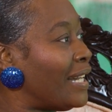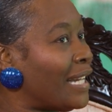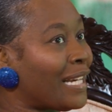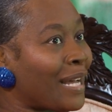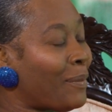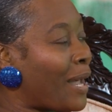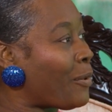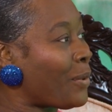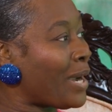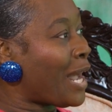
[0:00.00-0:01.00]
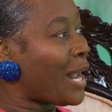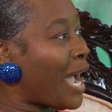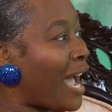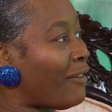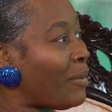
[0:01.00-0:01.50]
And I'm like, we're gonna
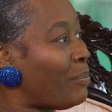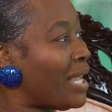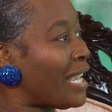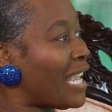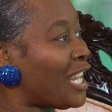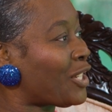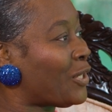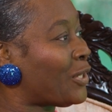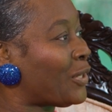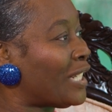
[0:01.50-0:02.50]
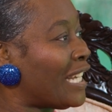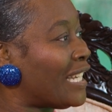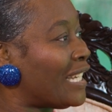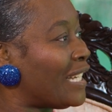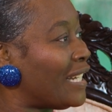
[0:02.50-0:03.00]
have a big issue today